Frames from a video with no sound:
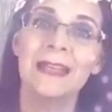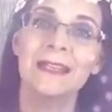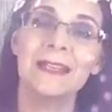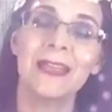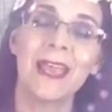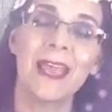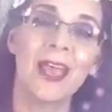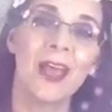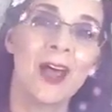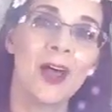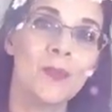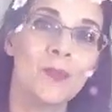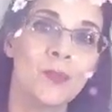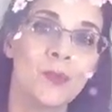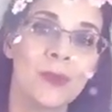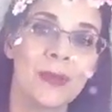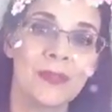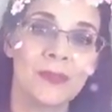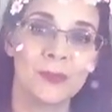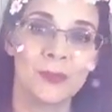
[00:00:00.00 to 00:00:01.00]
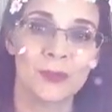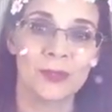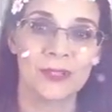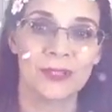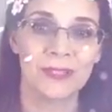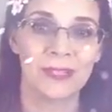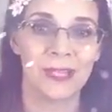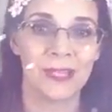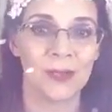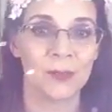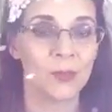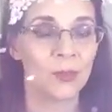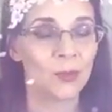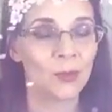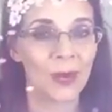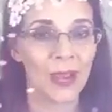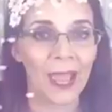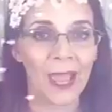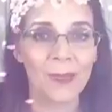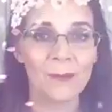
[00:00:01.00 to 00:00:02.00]
to help with your skin
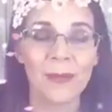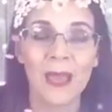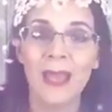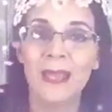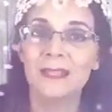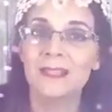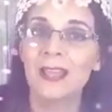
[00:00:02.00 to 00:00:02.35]
prep,